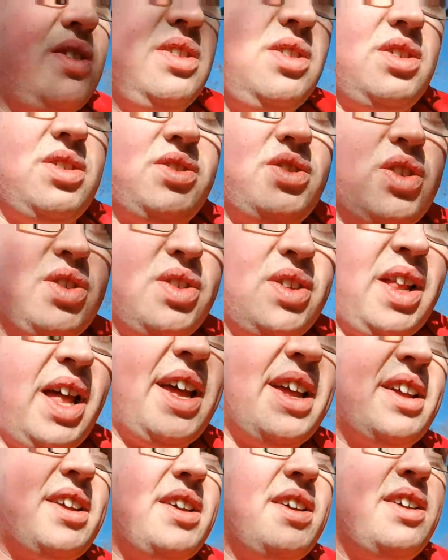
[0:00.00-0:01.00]
She's just,
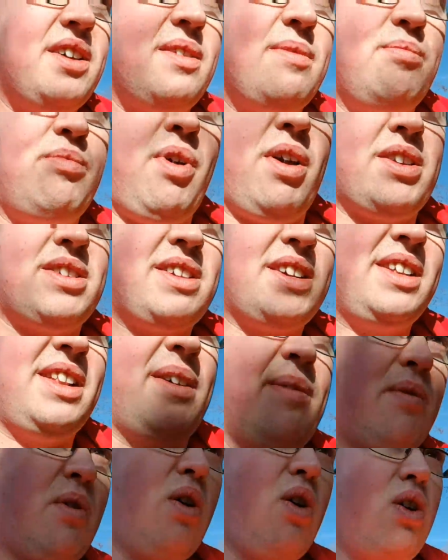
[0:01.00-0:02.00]
like,
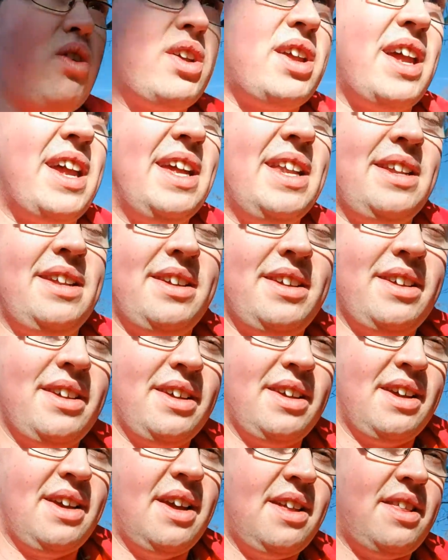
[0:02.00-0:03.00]
practically walking,
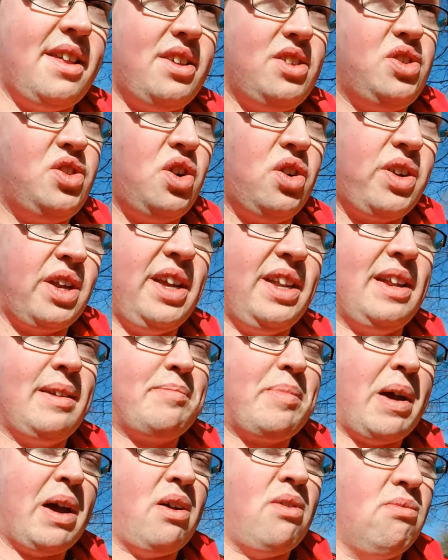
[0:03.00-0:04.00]
then jogging
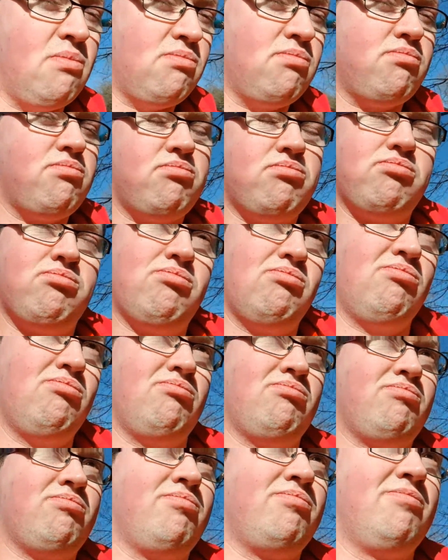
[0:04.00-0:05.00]
about
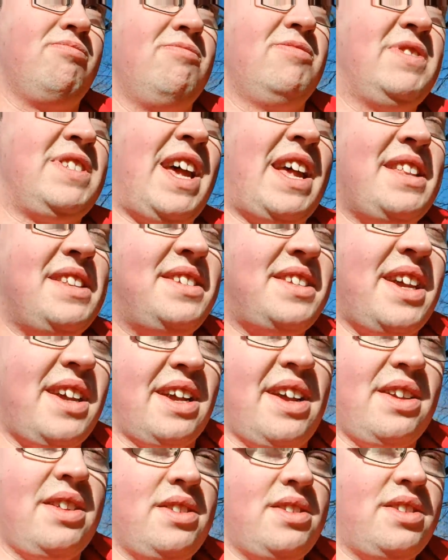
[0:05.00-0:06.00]
ten
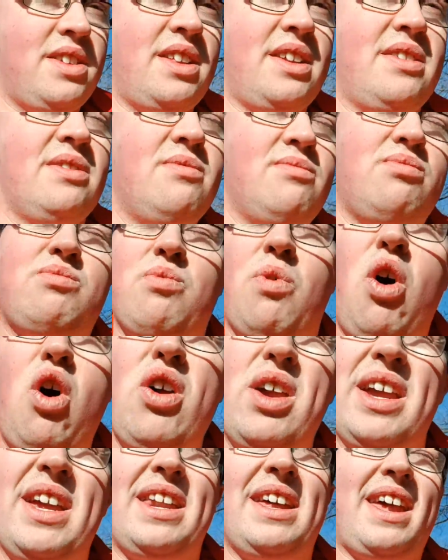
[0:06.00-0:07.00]
seconds, and then
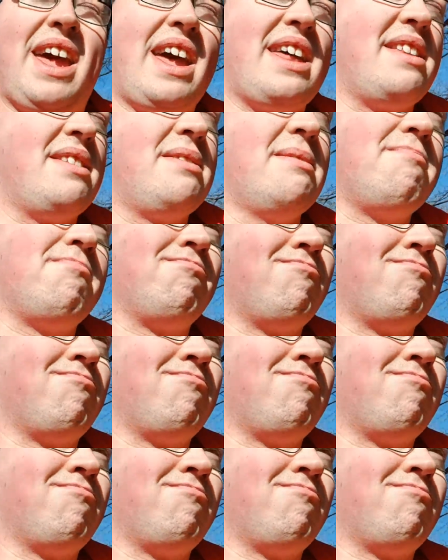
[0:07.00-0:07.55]
walking again.